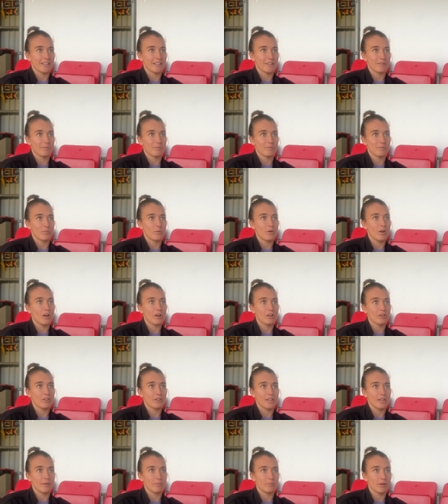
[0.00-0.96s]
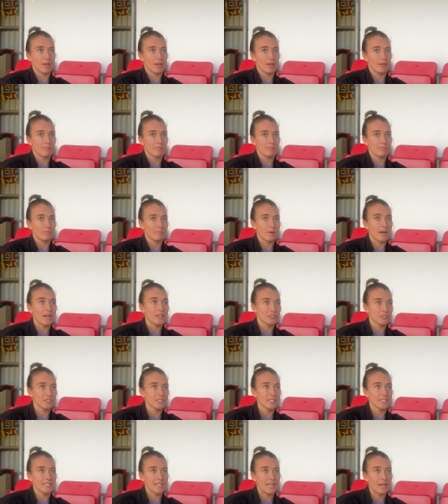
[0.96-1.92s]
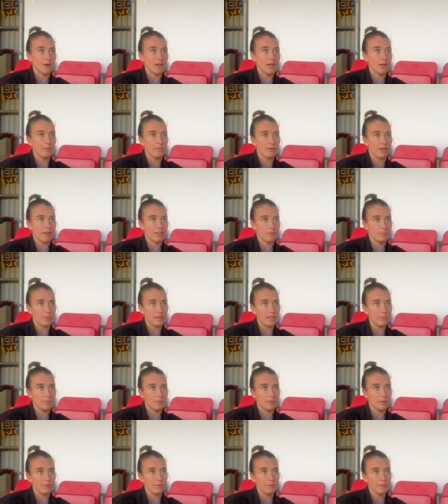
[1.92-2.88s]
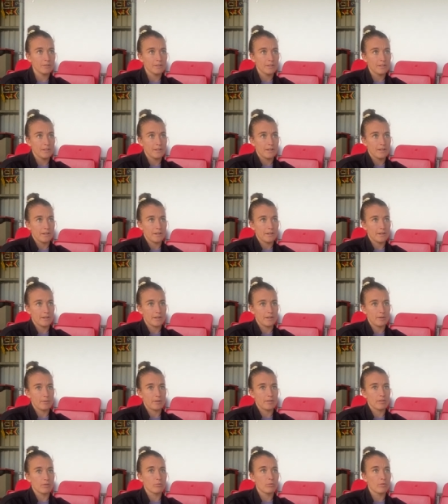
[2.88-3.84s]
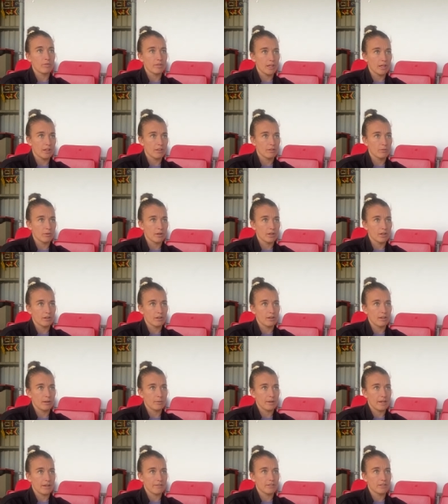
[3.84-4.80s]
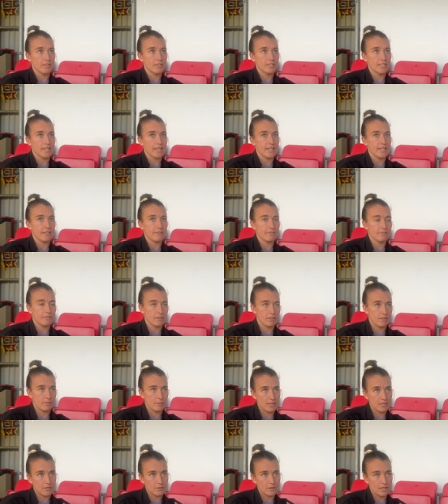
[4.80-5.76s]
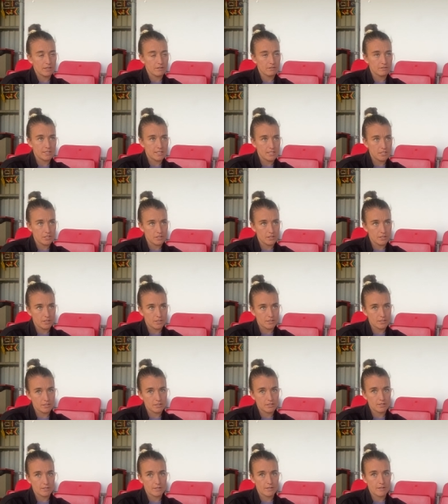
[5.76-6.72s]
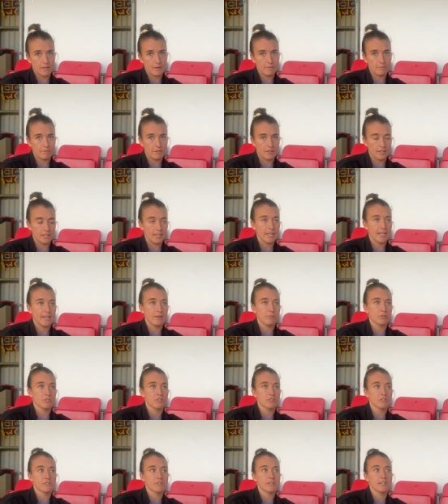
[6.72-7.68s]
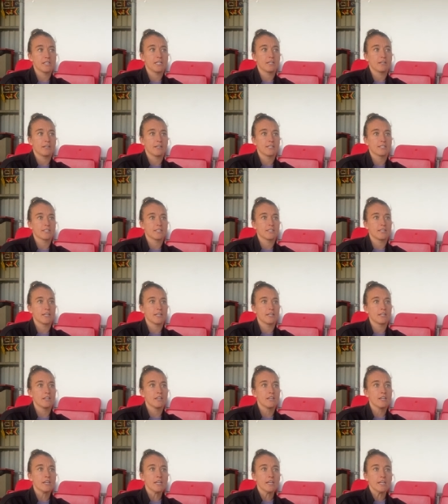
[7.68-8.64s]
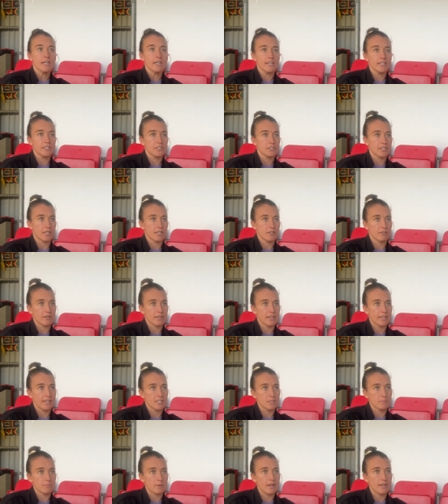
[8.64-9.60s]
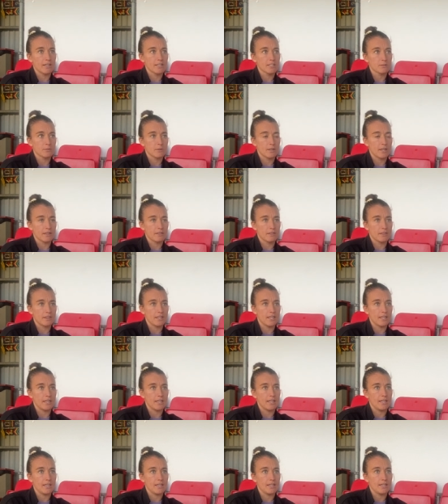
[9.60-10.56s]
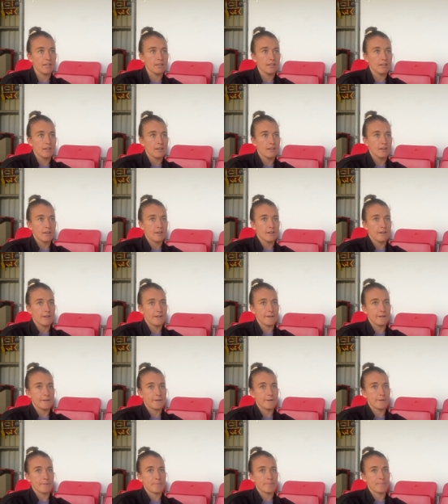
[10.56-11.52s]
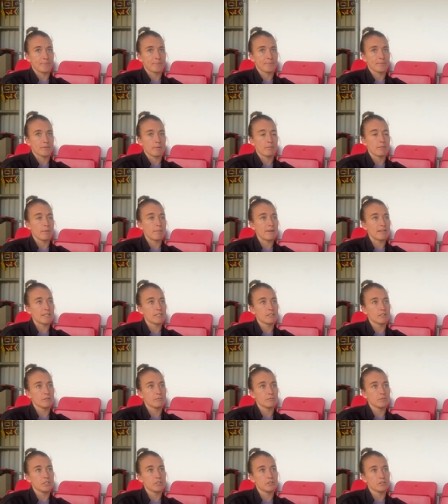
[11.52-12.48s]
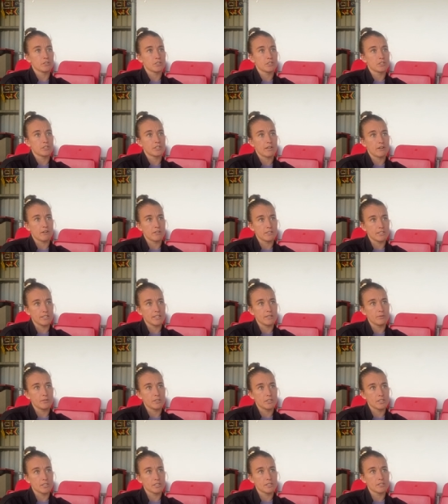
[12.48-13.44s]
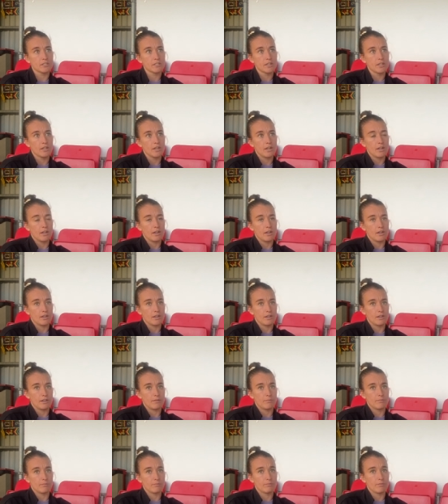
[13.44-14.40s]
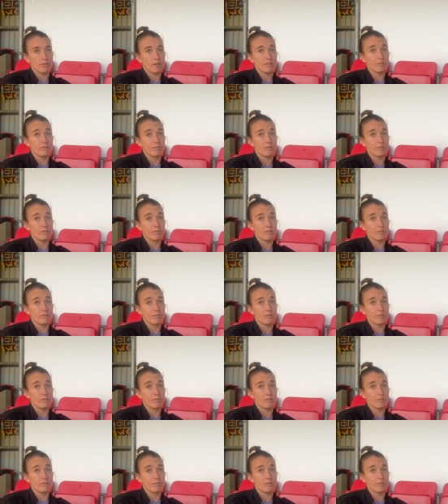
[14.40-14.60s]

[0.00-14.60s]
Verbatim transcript: um, work on it. My passion is now helping other people. Um, and the, the, other one, like we had the day for the mental health t-shirts um, for the game, which was really nice. And then in January against Palace, we had the um, Momentum Children's Charity, which is um,